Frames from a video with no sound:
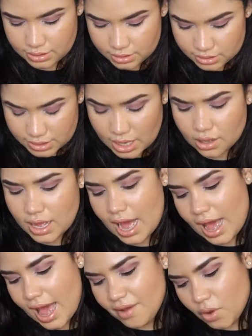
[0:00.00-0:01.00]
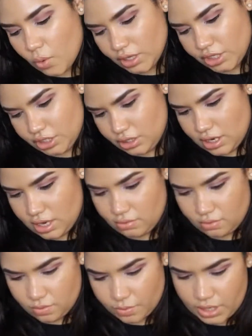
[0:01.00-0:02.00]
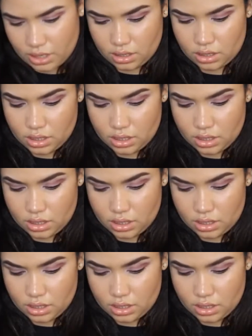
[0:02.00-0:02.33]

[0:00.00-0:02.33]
So I have a question now. Wait,